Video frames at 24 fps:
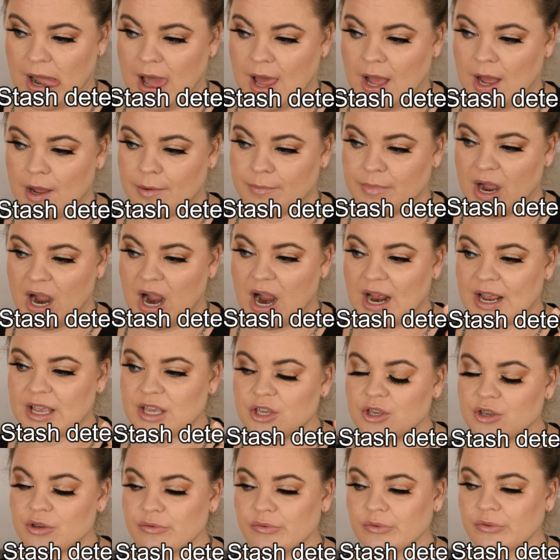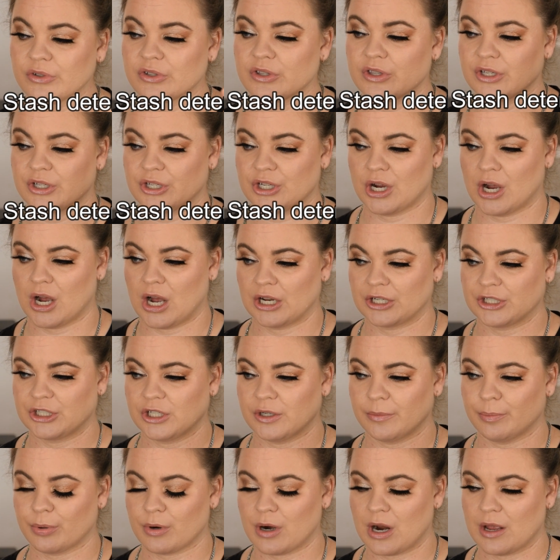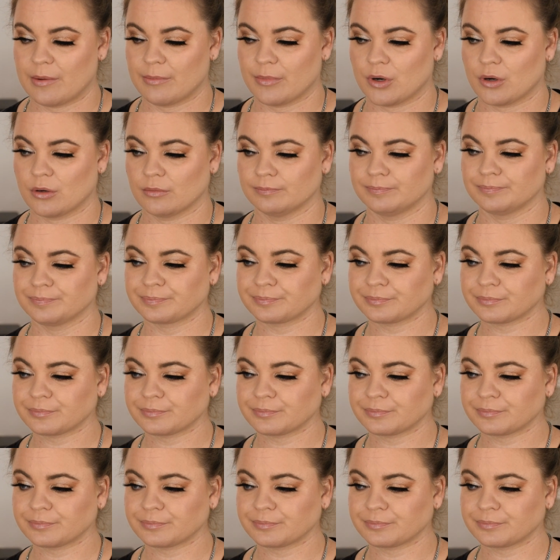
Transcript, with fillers: Um, I used the Tatcha primer,